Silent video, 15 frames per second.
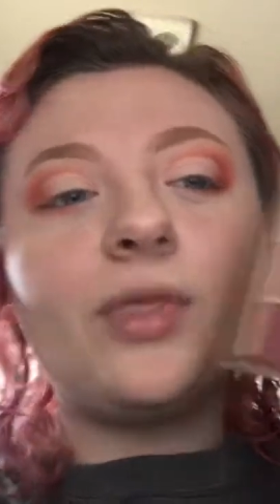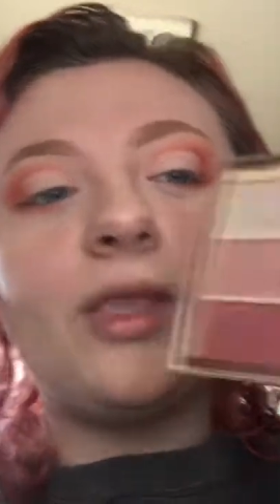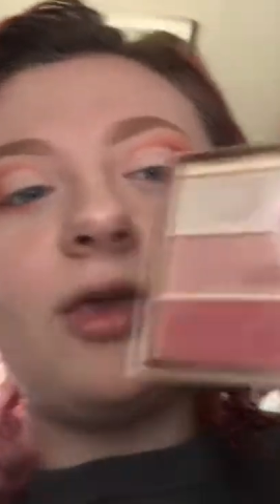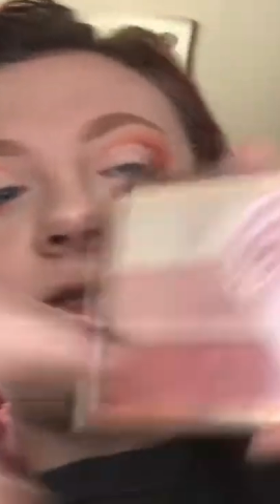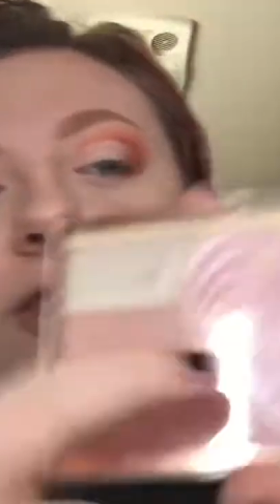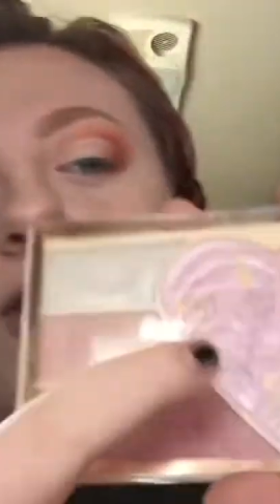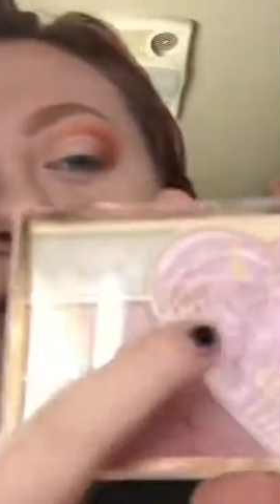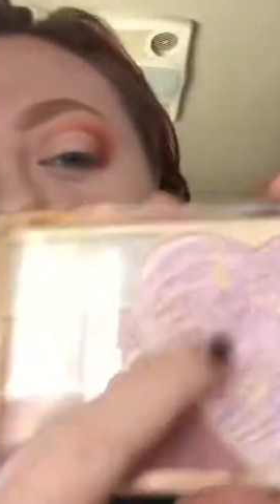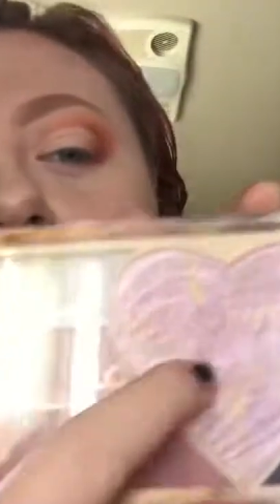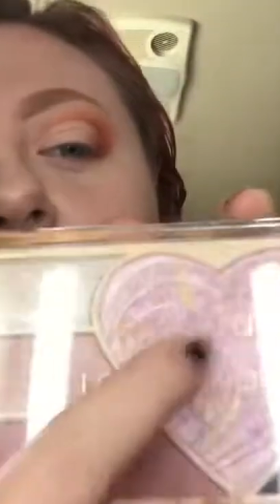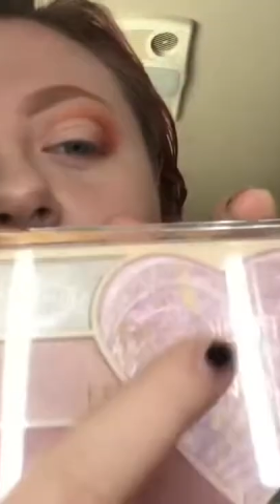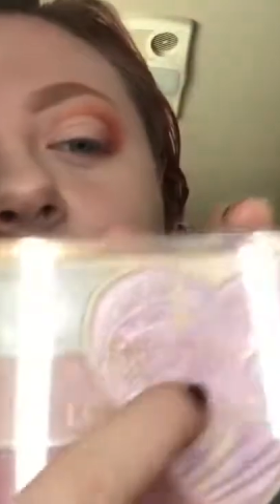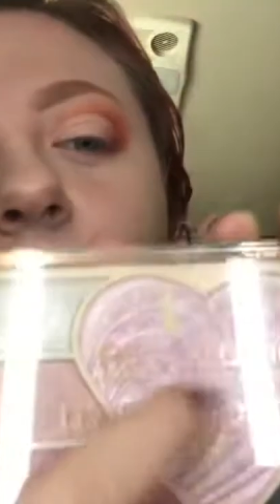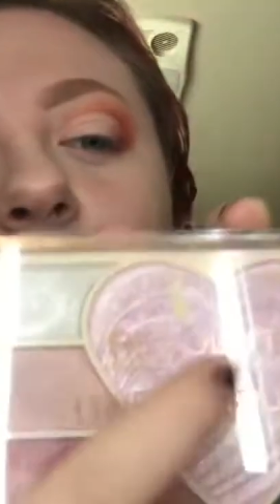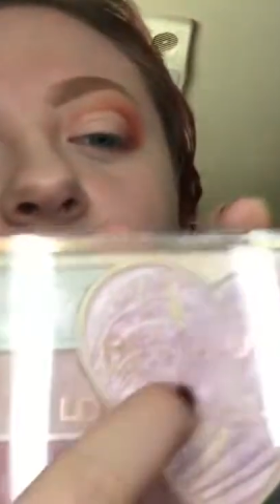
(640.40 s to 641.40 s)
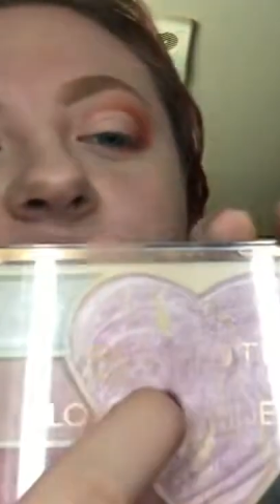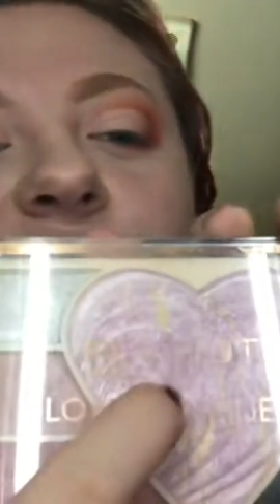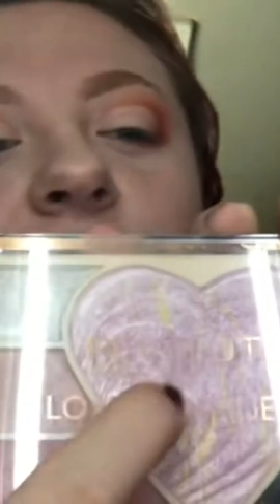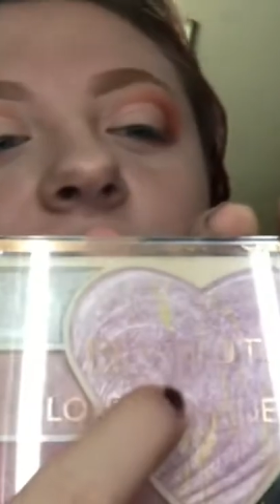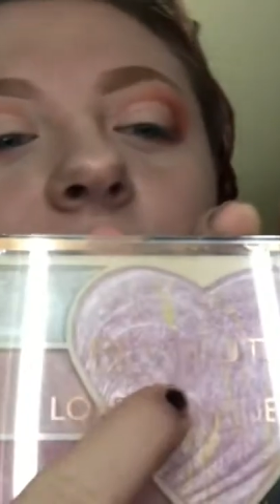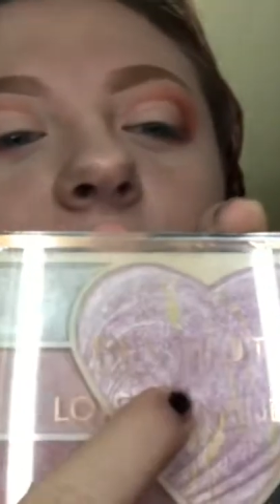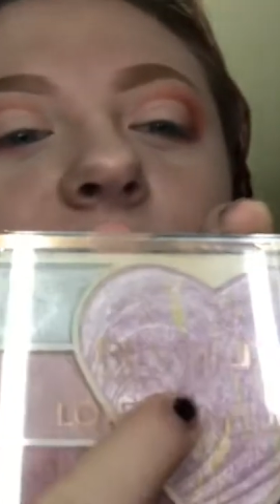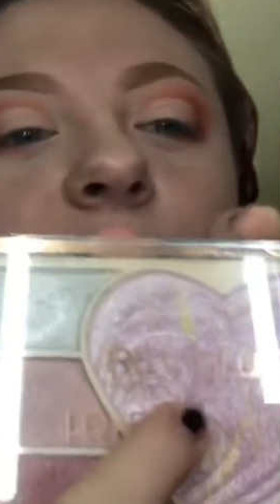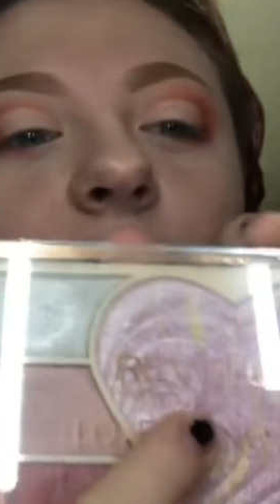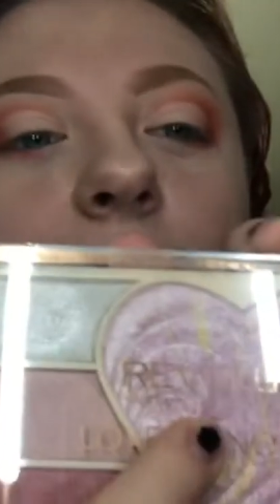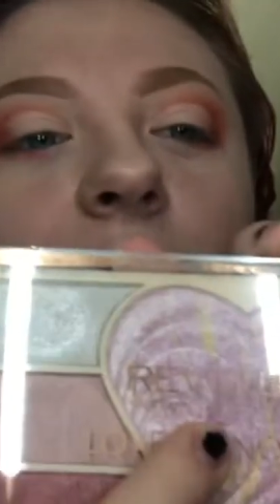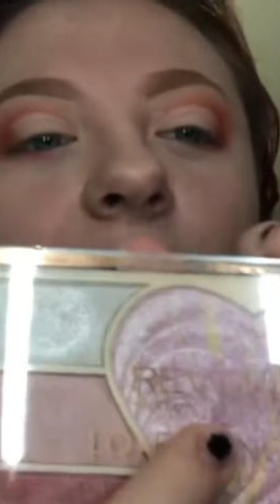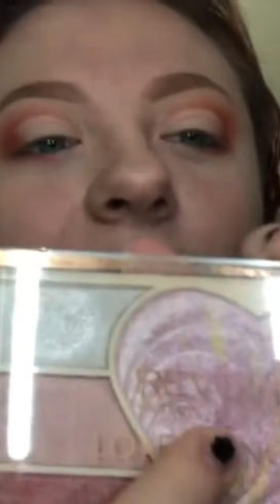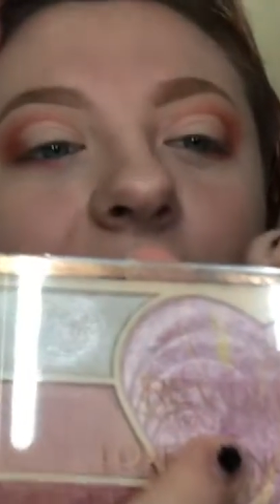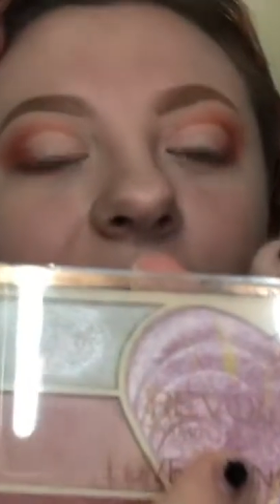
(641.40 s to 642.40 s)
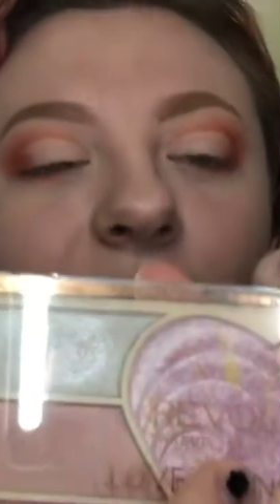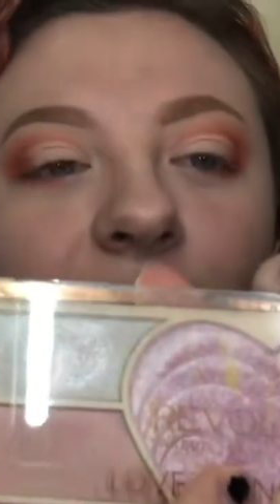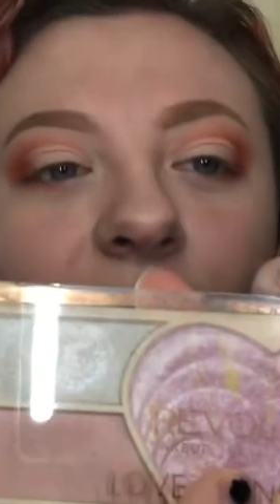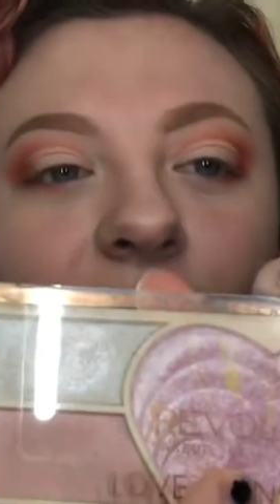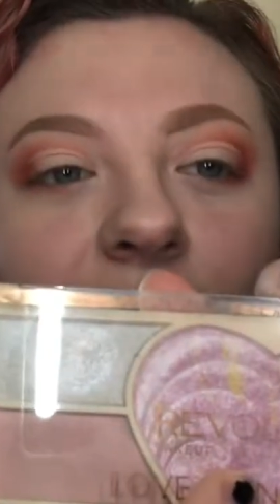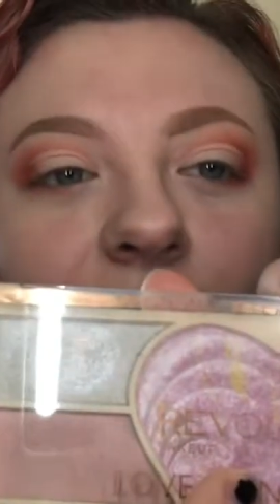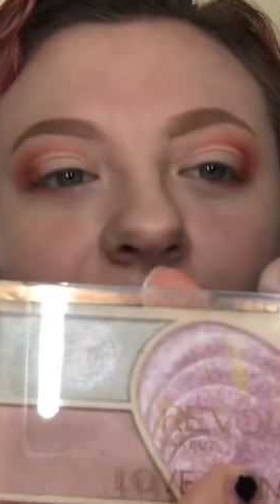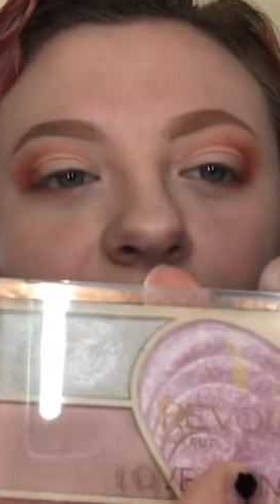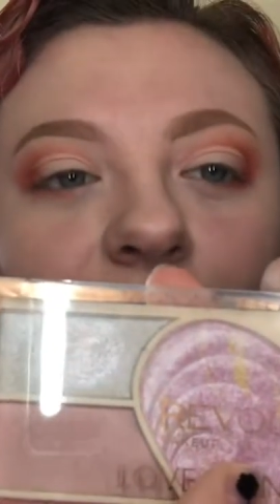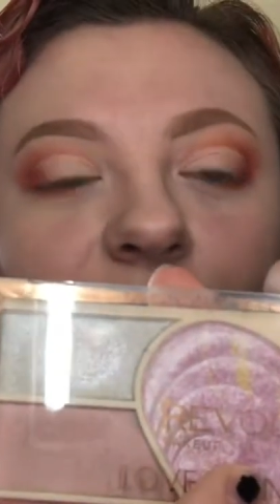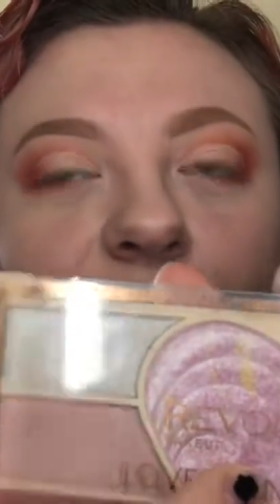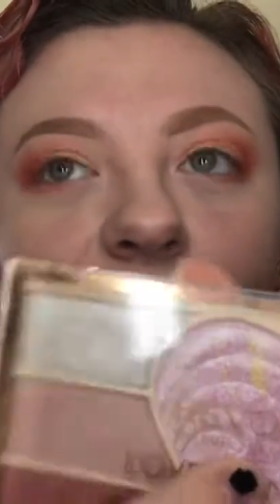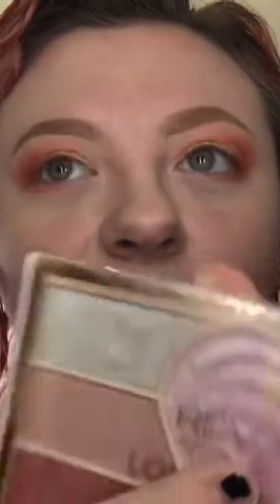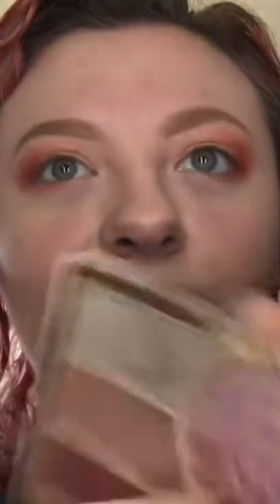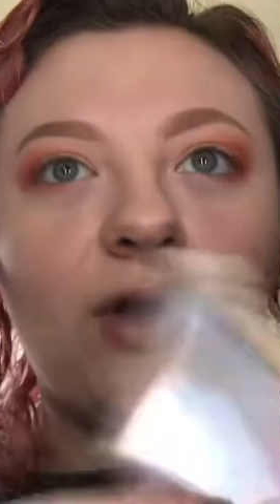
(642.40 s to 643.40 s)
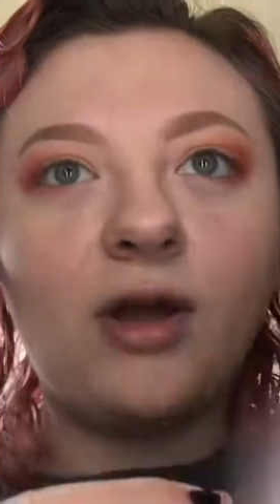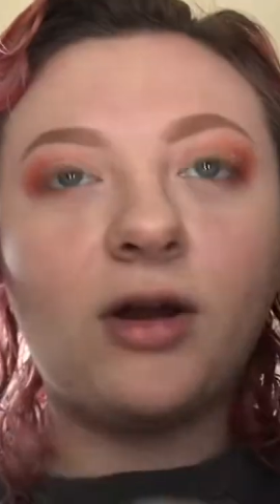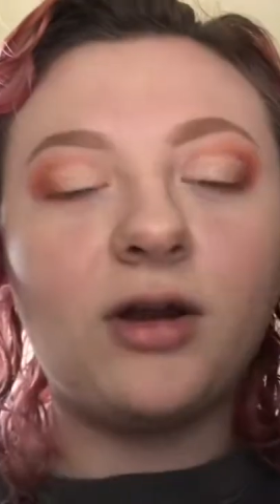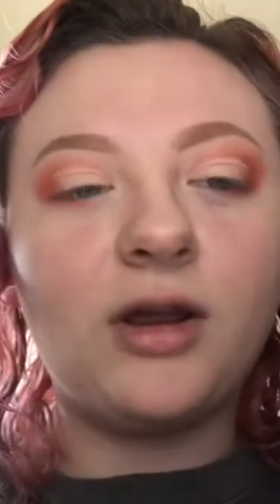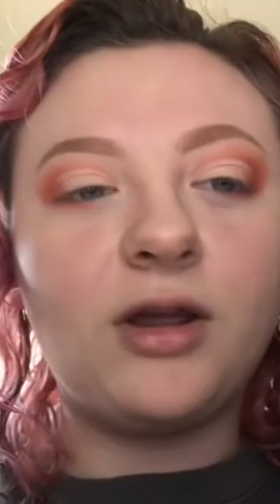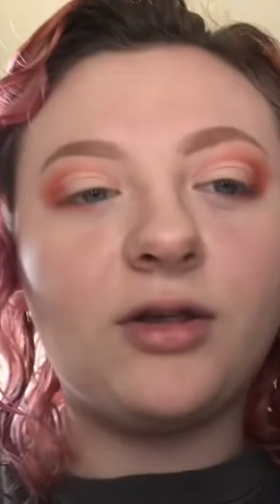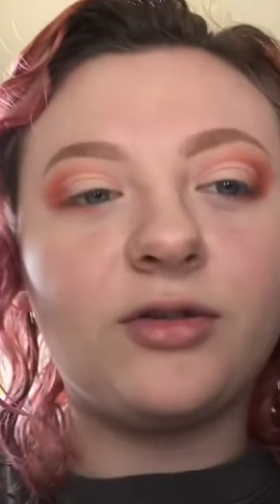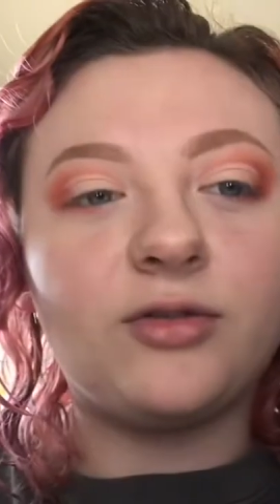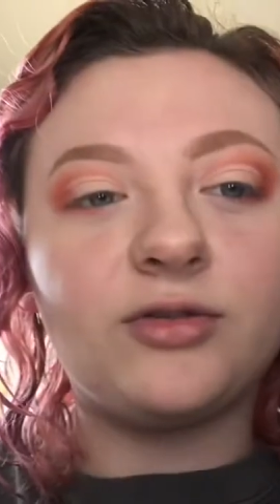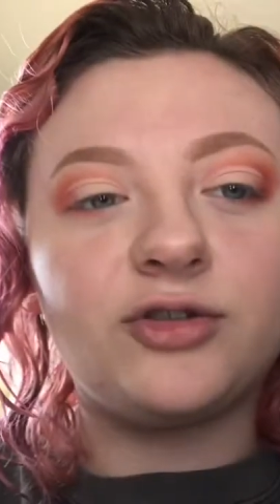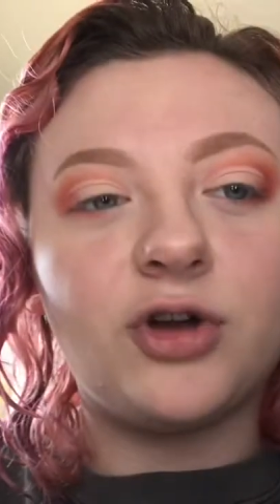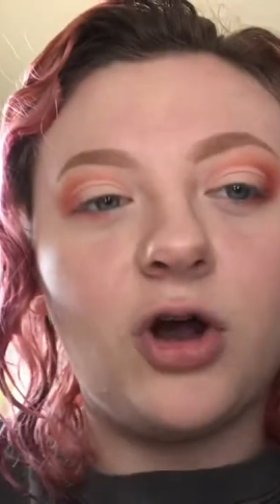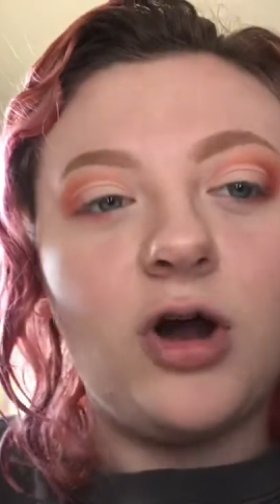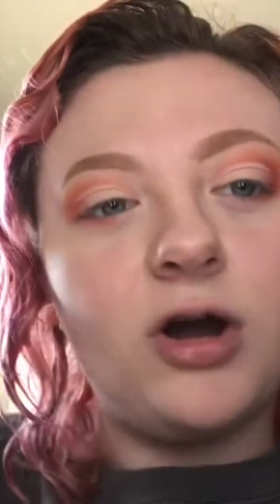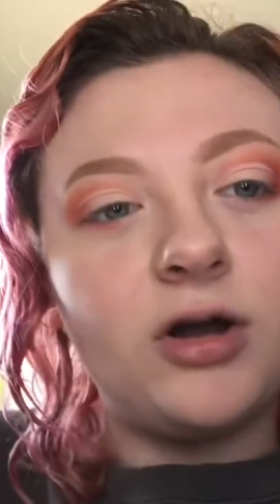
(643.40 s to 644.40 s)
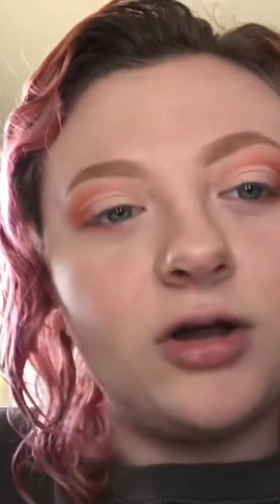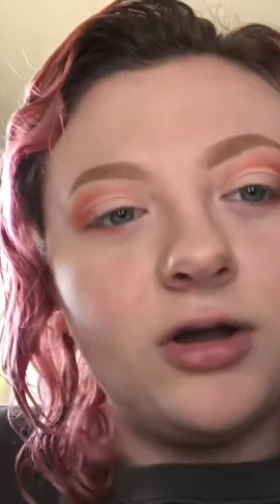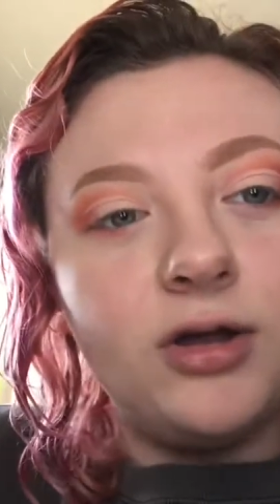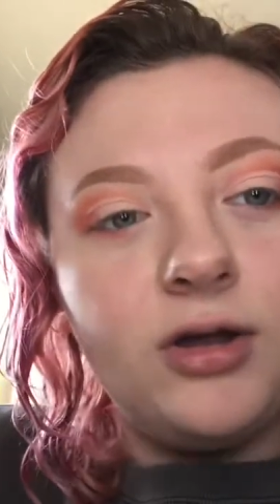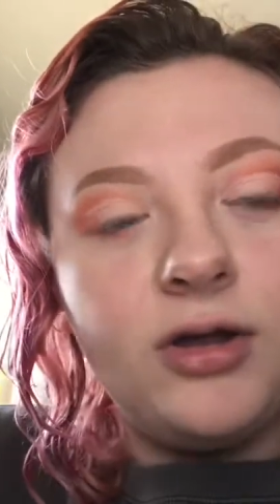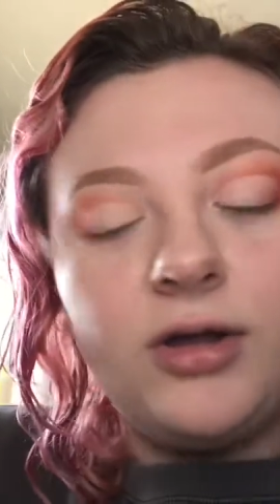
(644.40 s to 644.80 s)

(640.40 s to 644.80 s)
this, which I use for my highlight, and it's very strong.